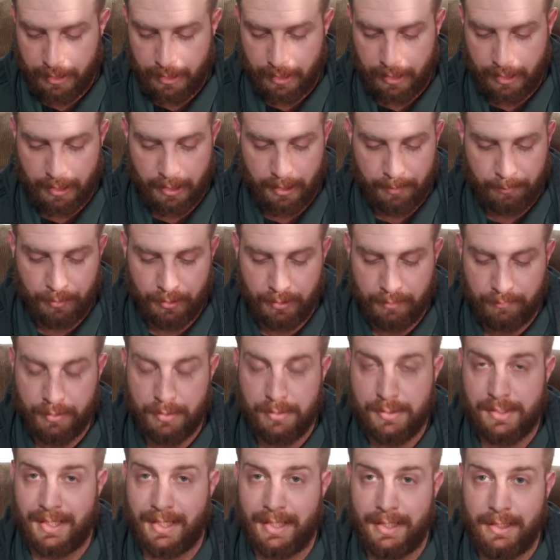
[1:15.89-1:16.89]
I believe
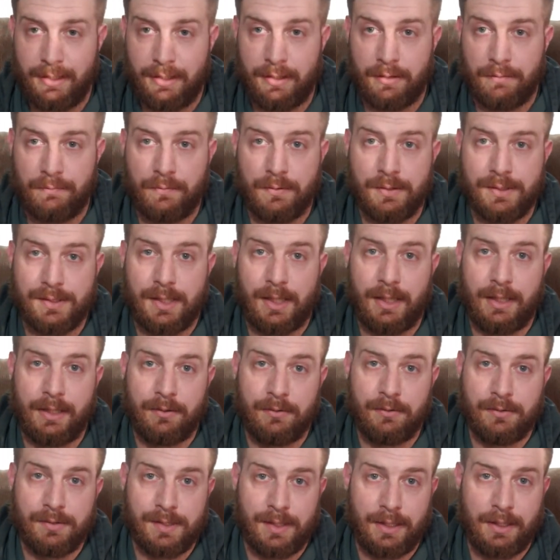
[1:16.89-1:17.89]
there's eight different
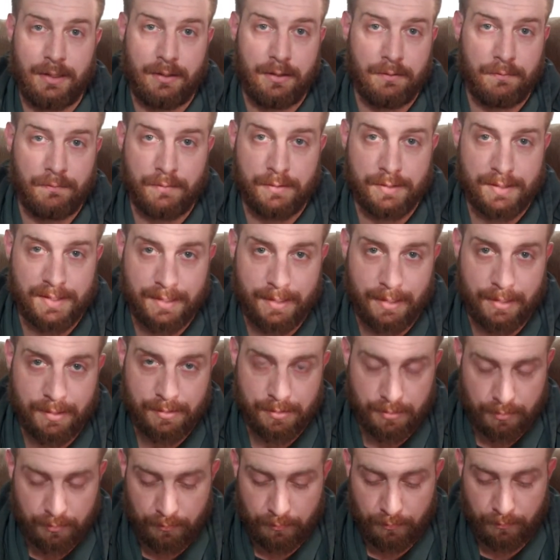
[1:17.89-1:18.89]
titles, eight different
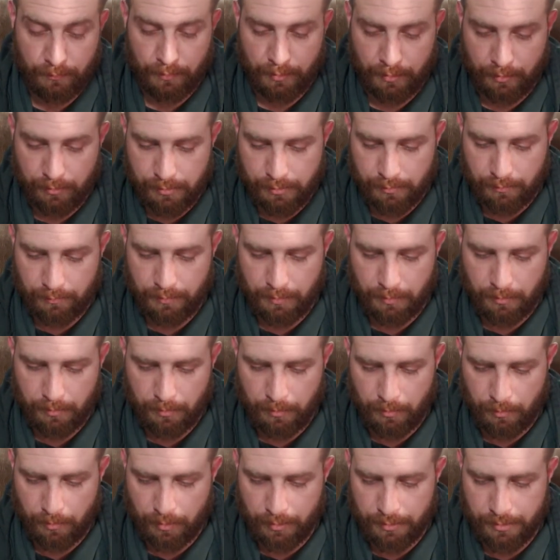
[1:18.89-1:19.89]
sections for those of you
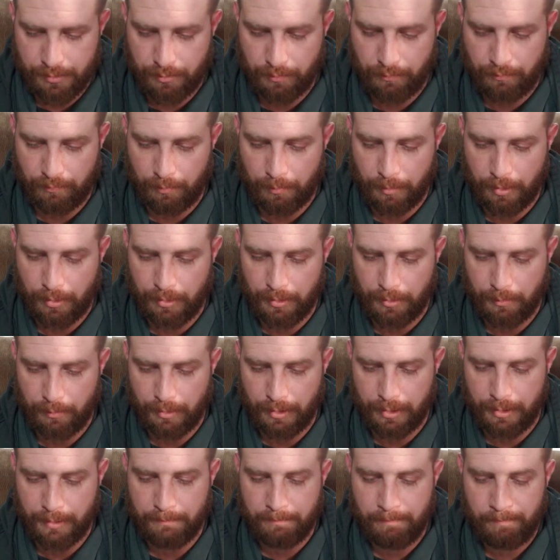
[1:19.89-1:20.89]
who aren't too familiar
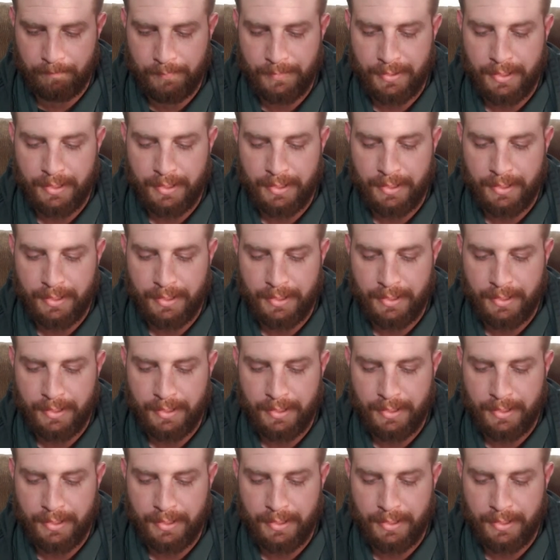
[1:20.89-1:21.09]
with it.